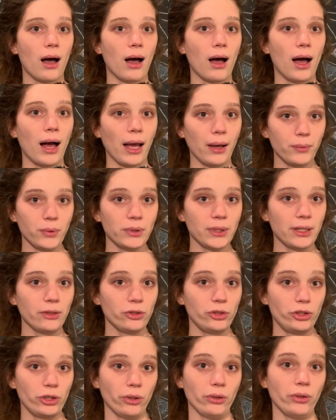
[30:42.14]
I will now
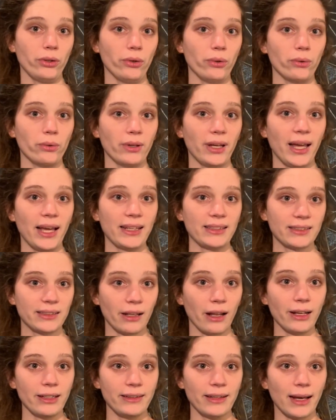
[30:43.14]
show you a
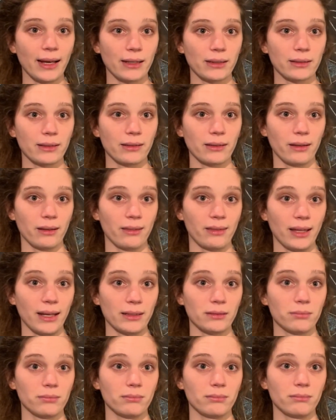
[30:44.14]
slide deck
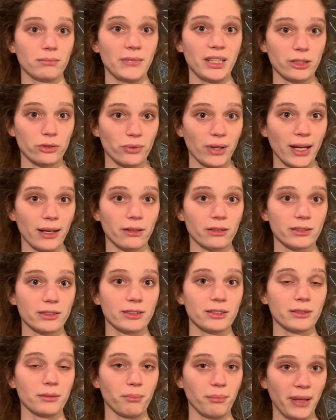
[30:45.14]
that
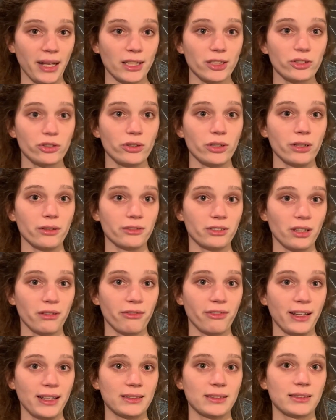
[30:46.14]
Israel's Ministry of
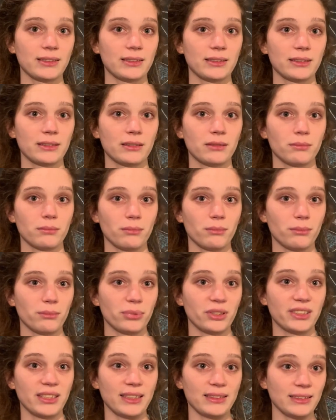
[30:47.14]
Defense
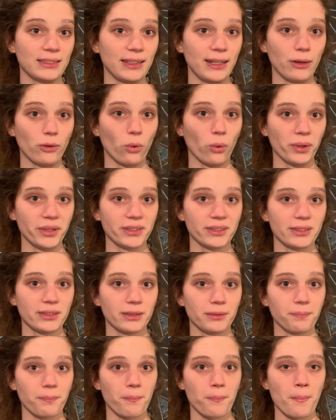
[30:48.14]
presented in
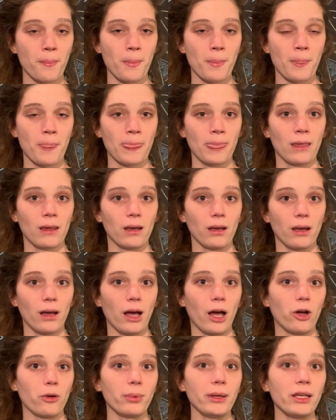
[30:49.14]
courts.
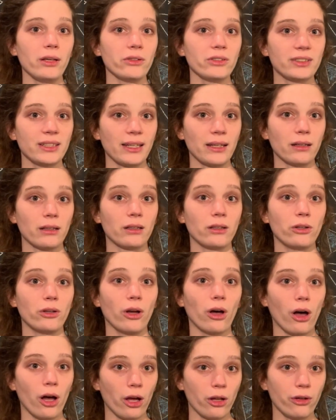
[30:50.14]
I'll be using an
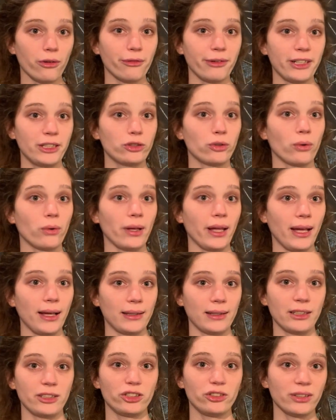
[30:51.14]
unofficial
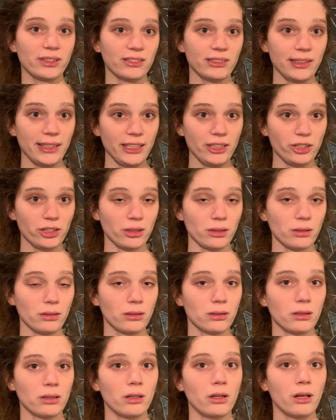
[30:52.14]
English translation,
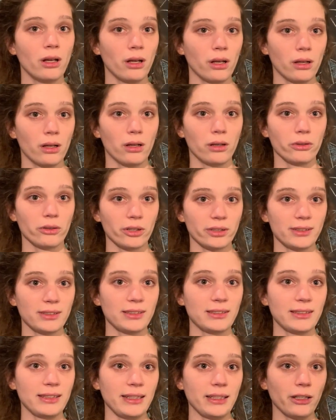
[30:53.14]

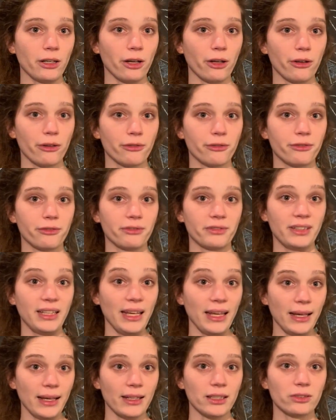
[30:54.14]
courtesy of
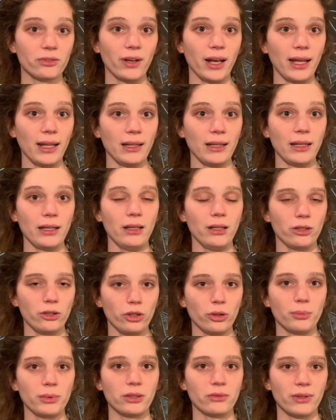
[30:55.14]
the Israeli
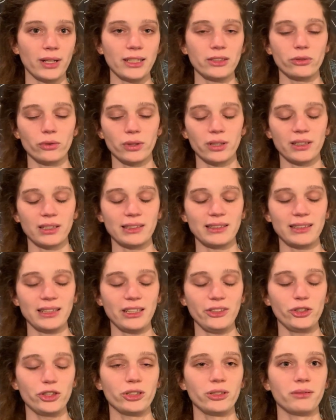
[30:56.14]
human rights
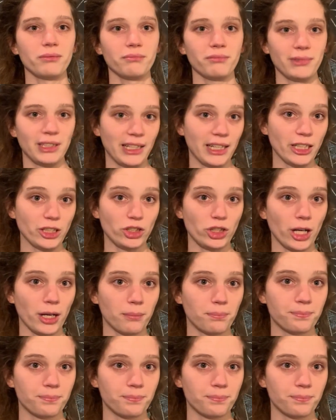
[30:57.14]
organization Kisha.